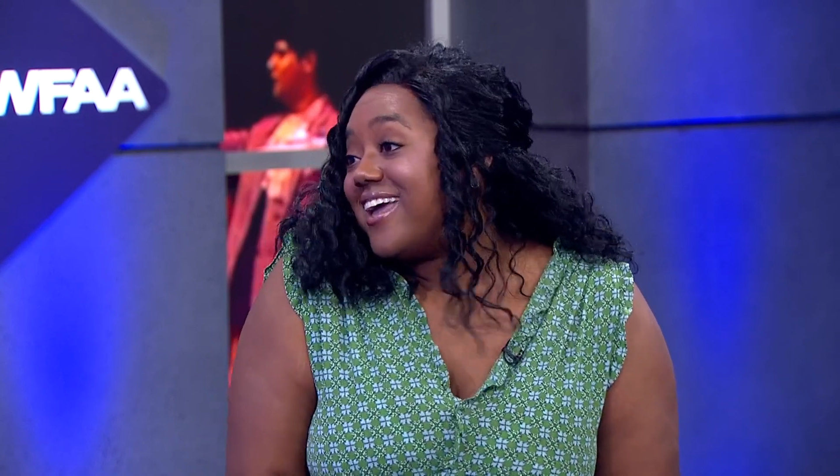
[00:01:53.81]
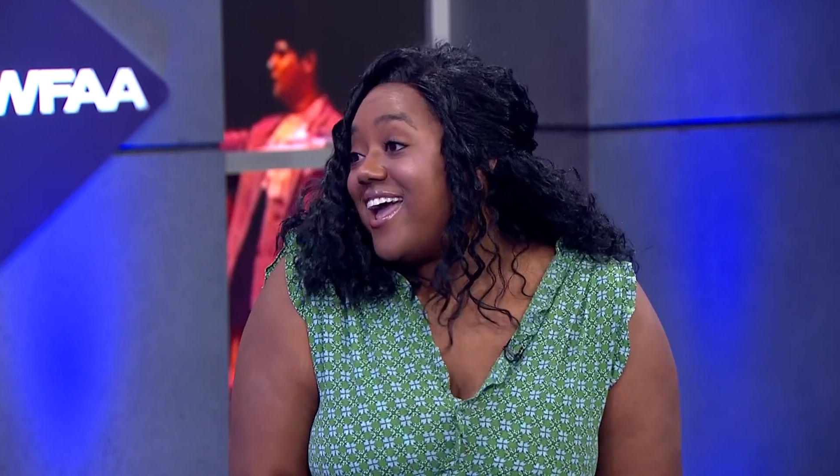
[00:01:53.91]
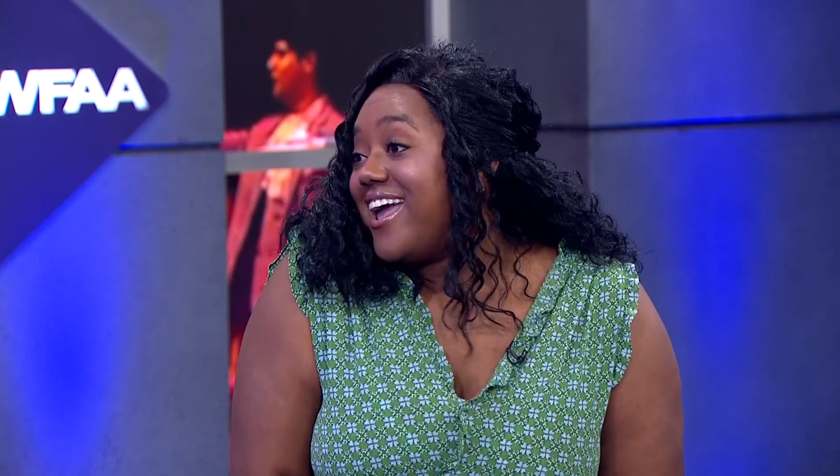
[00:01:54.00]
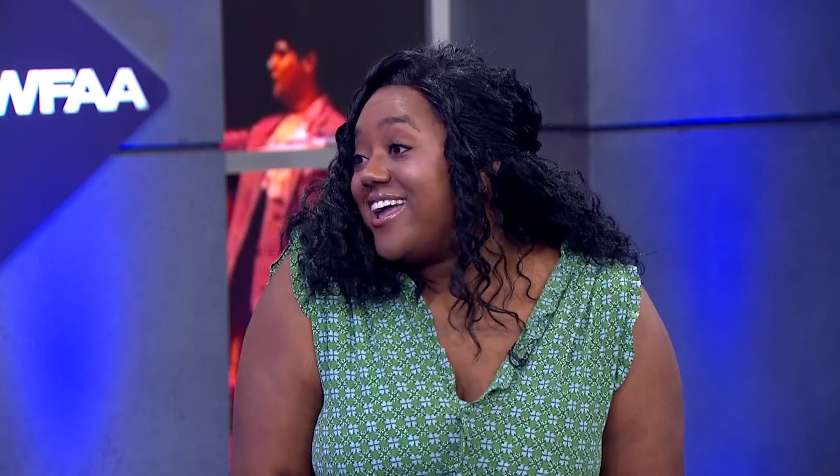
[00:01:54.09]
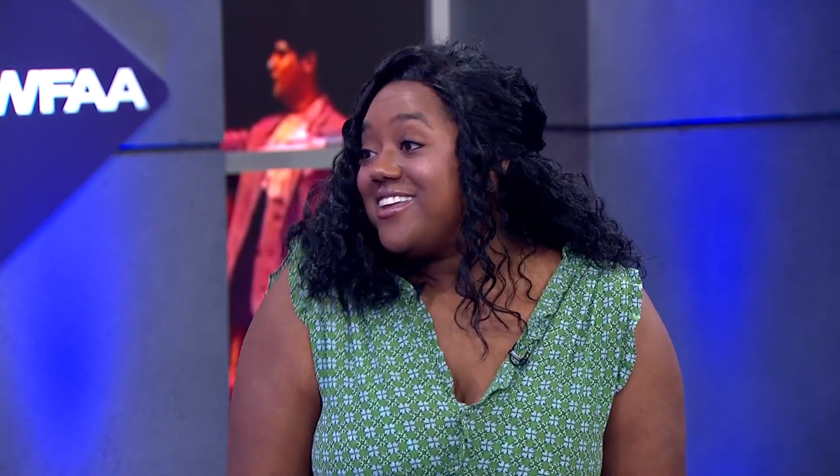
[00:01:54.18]

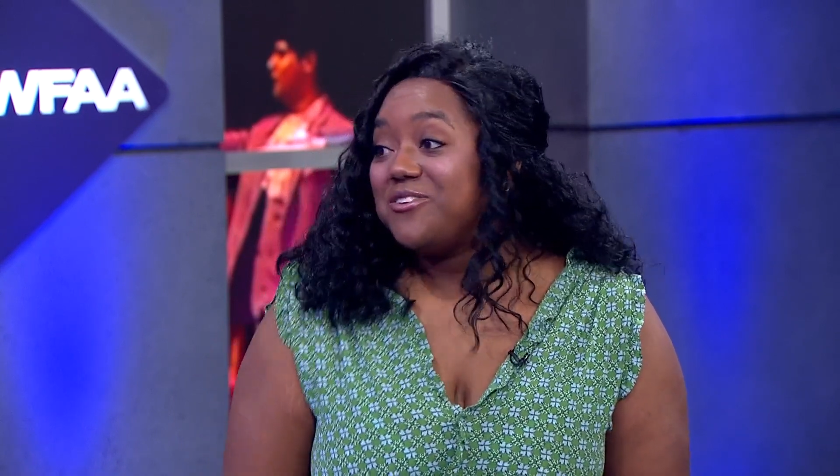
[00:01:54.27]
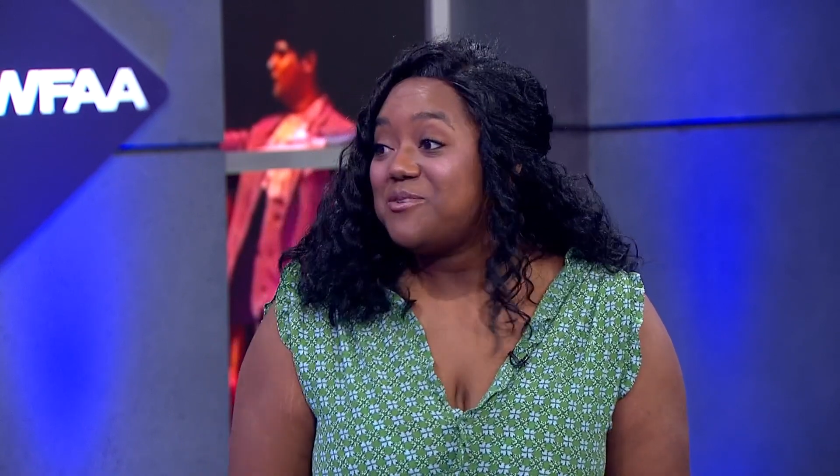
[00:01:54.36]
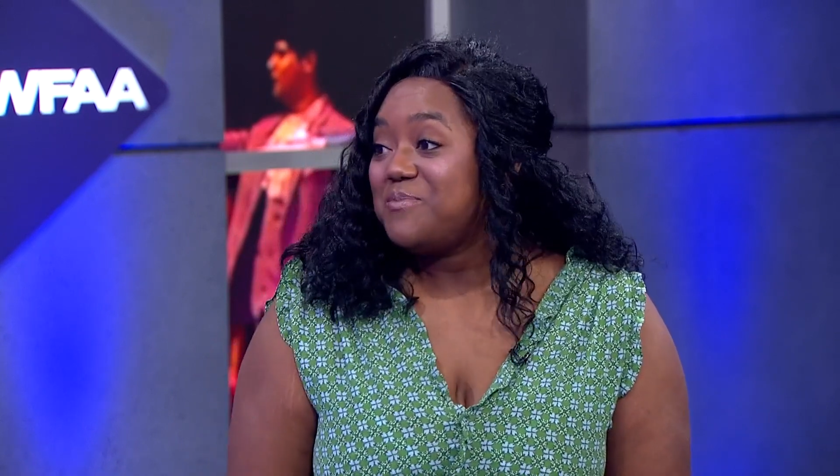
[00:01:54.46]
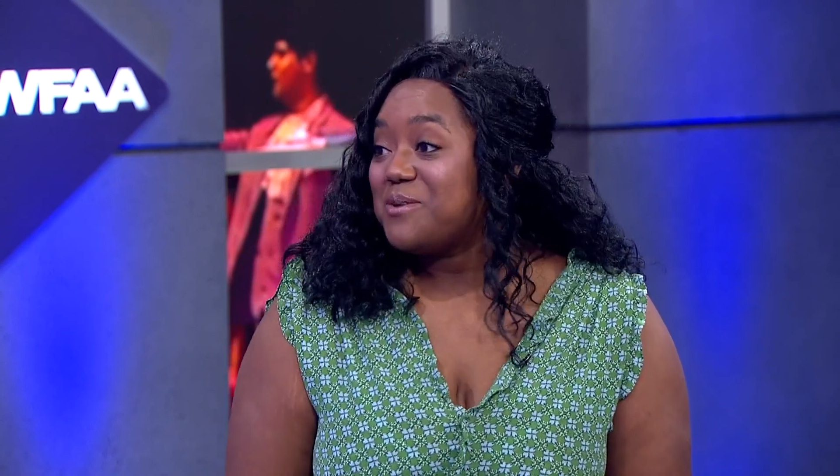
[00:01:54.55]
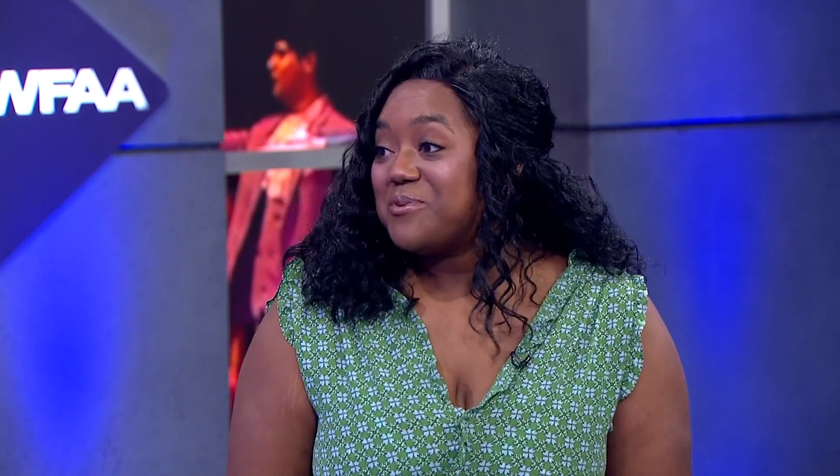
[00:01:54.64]
hey, you
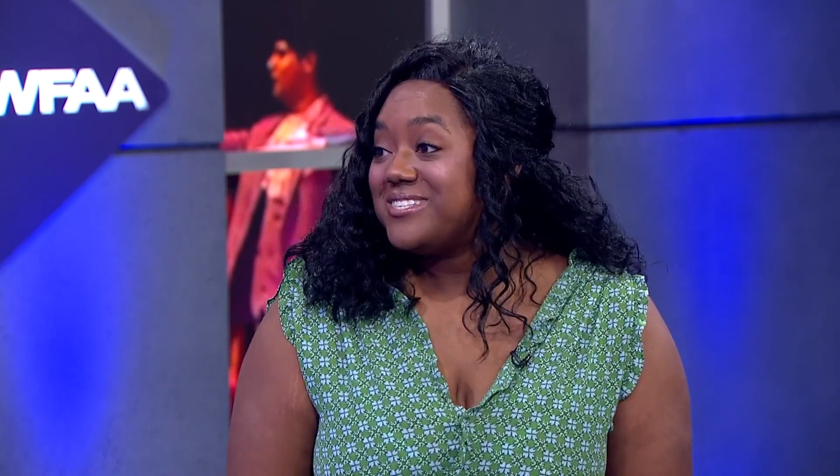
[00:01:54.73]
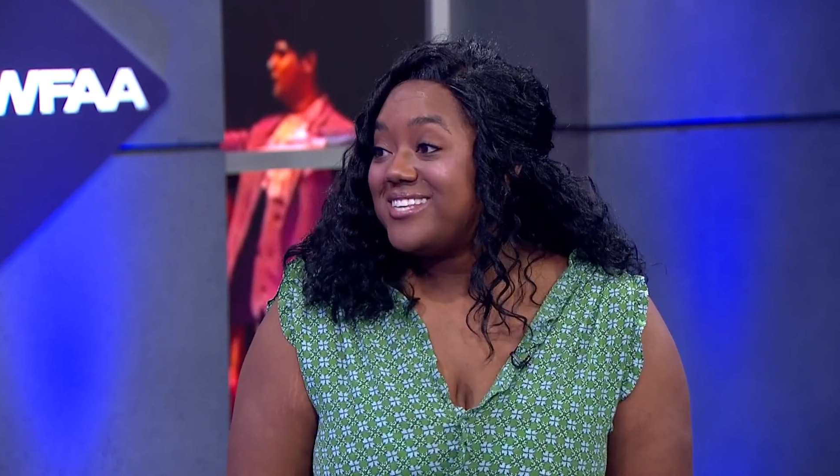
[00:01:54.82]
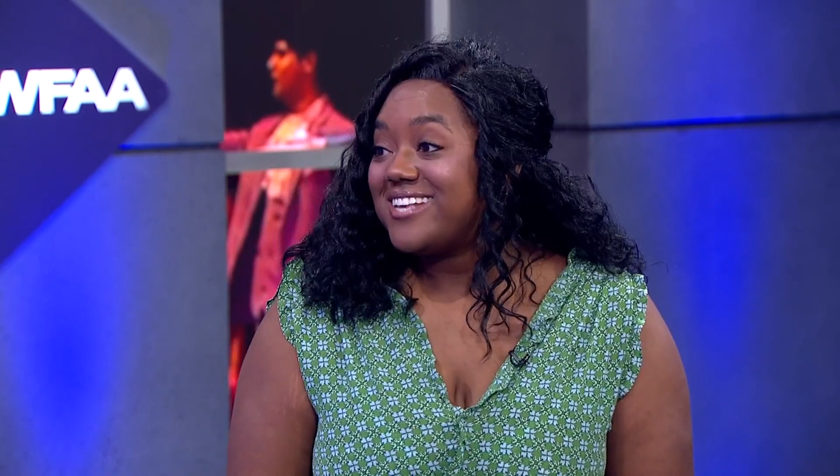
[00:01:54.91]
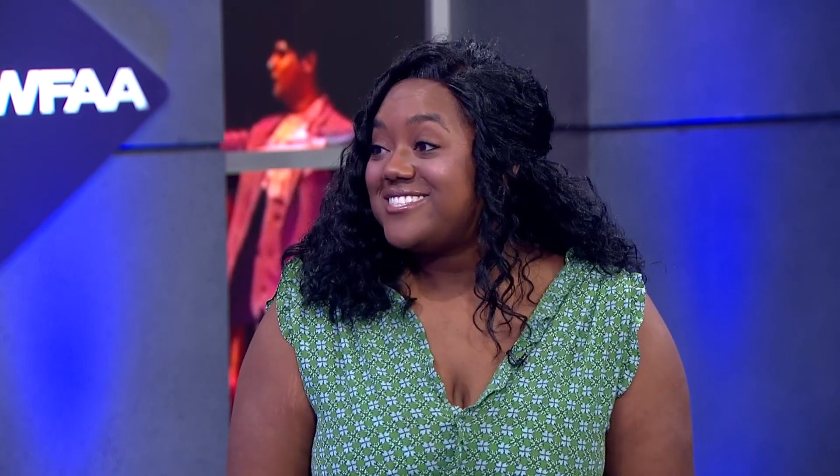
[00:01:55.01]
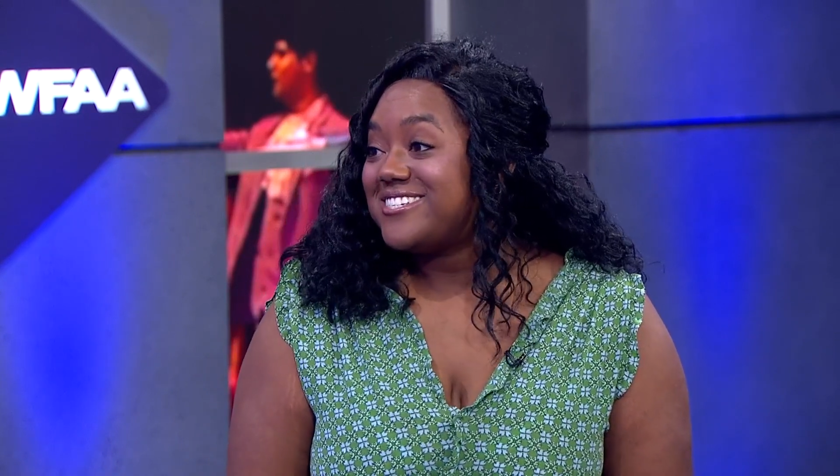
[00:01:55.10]
could be a
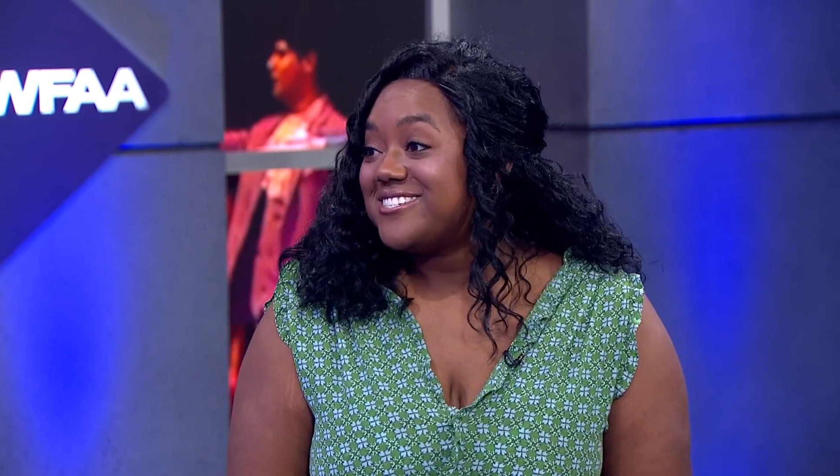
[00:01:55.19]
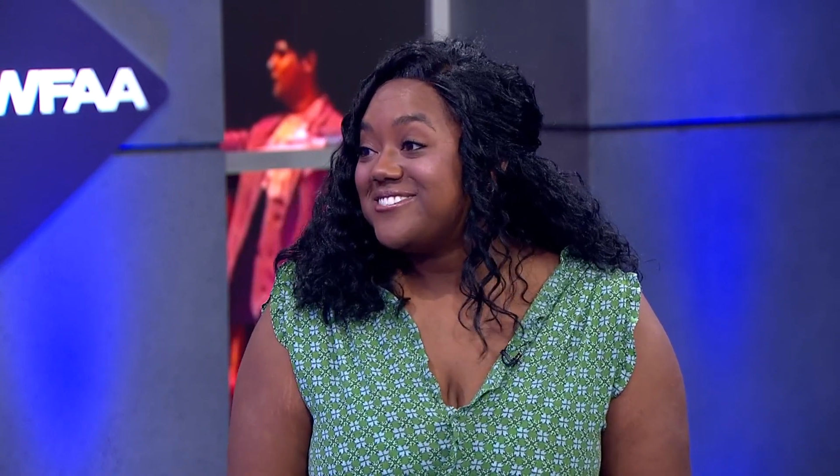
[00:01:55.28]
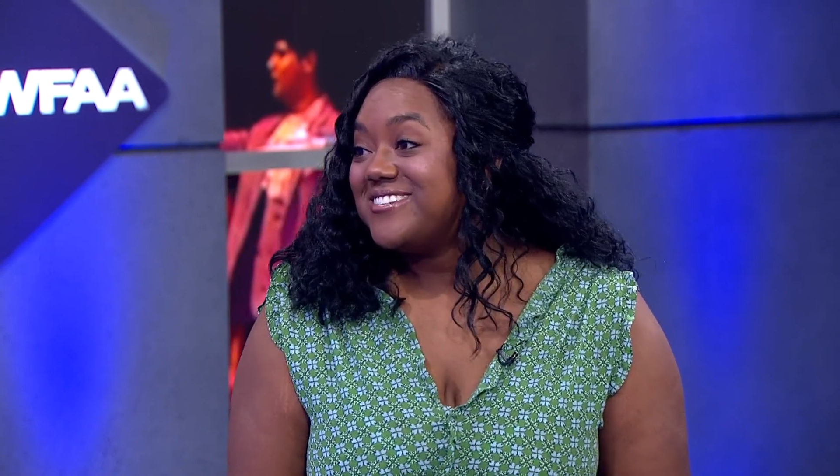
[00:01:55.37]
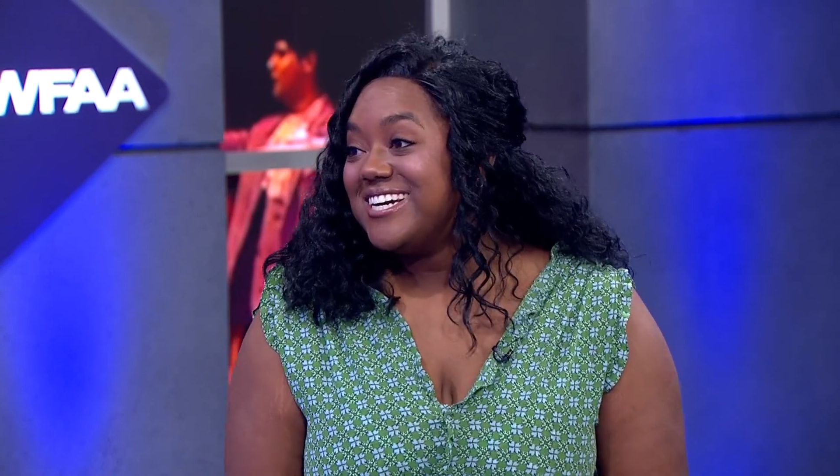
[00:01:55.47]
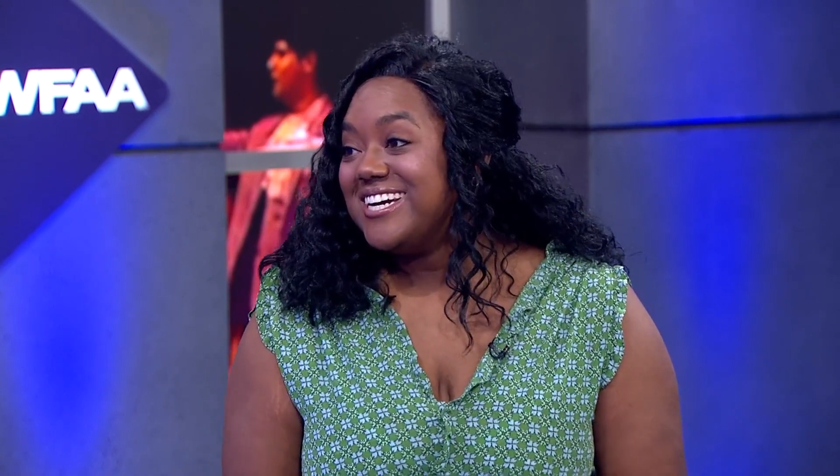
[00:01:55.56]
princess too.